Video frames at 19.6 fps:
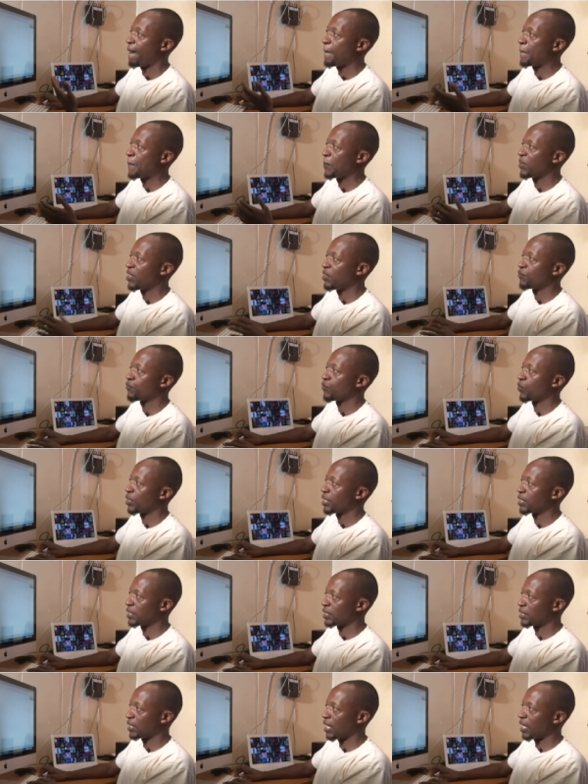name for
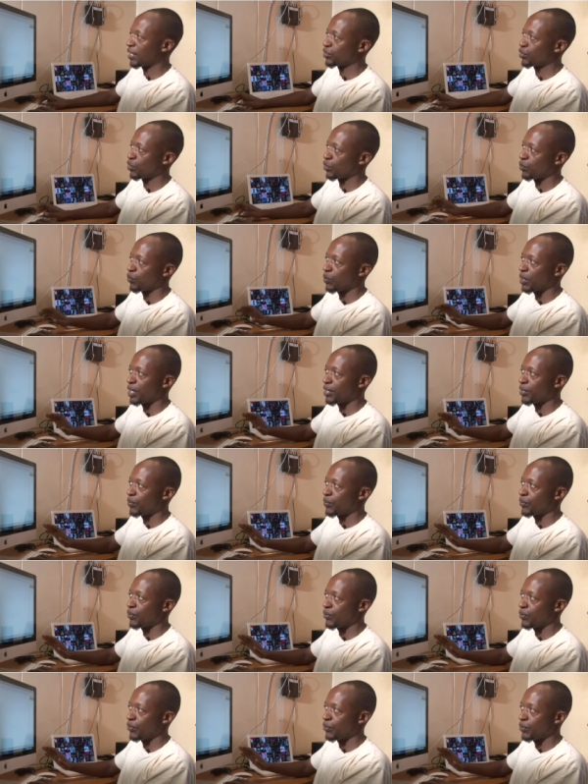it is action, where
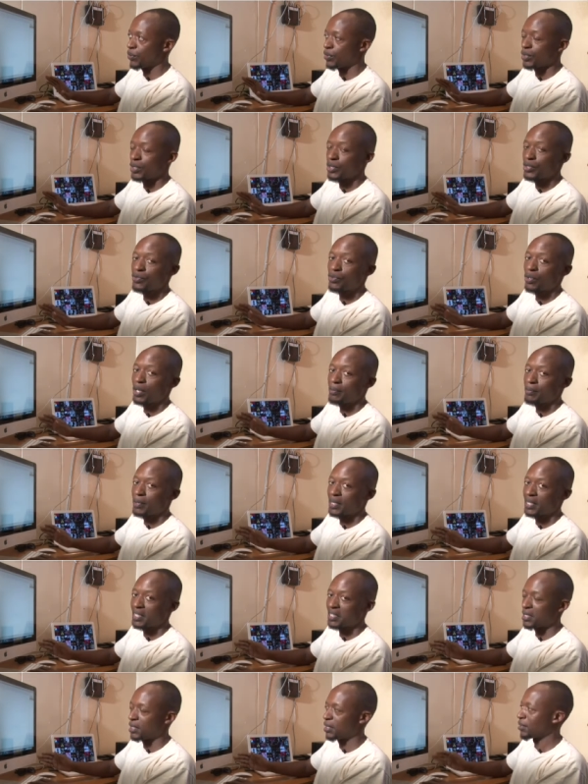you are describing
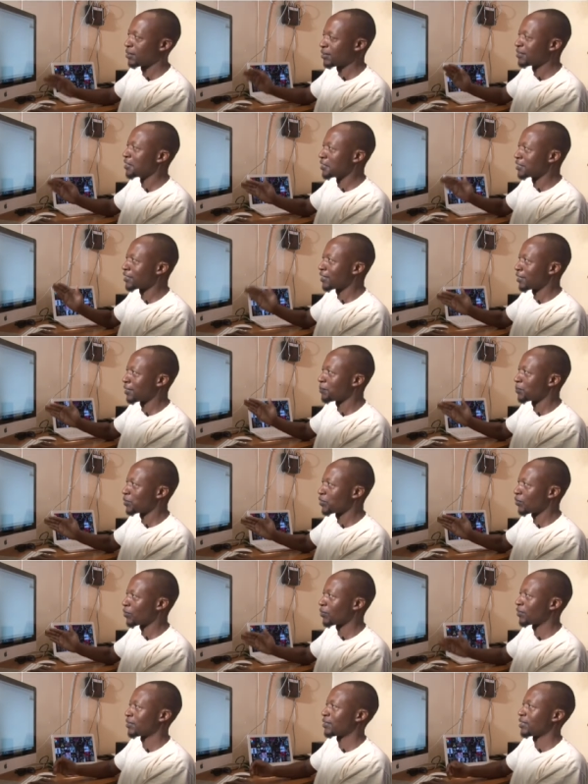the scene.
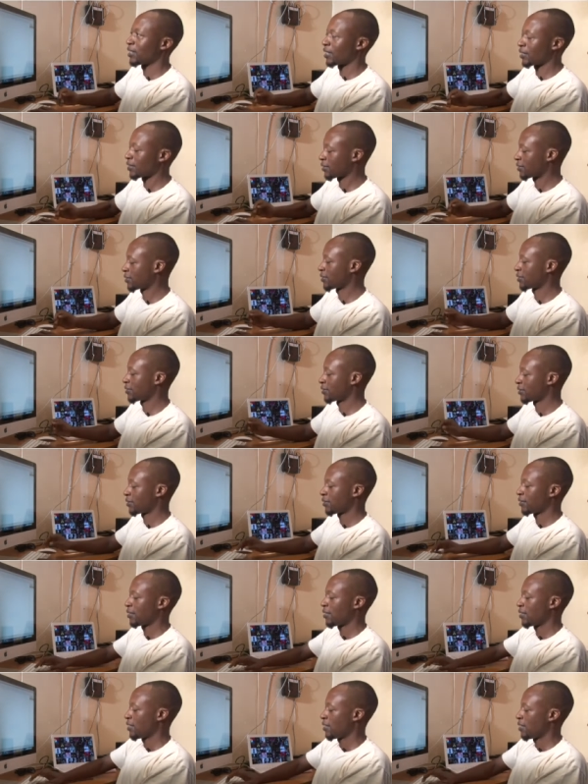Description, yes,
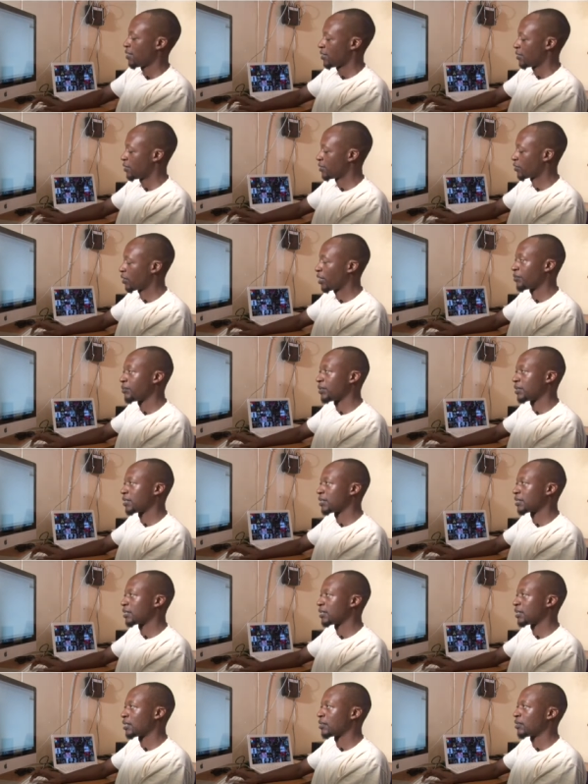describing the
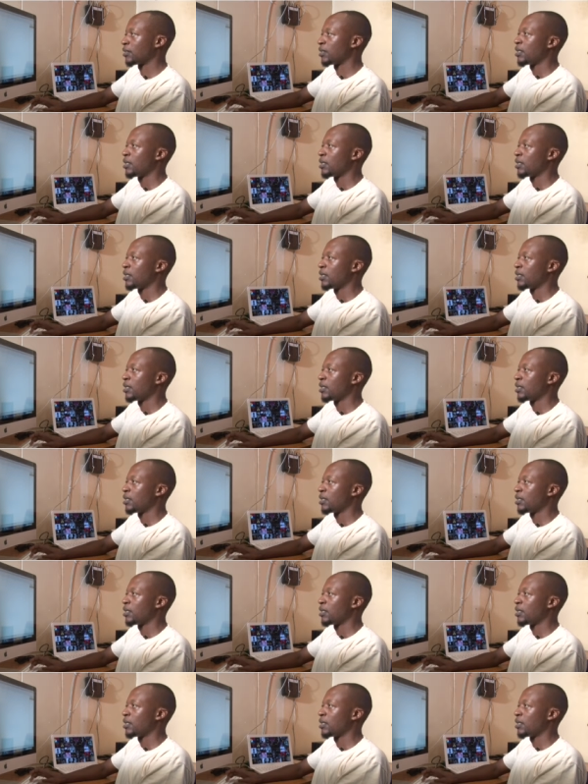scene.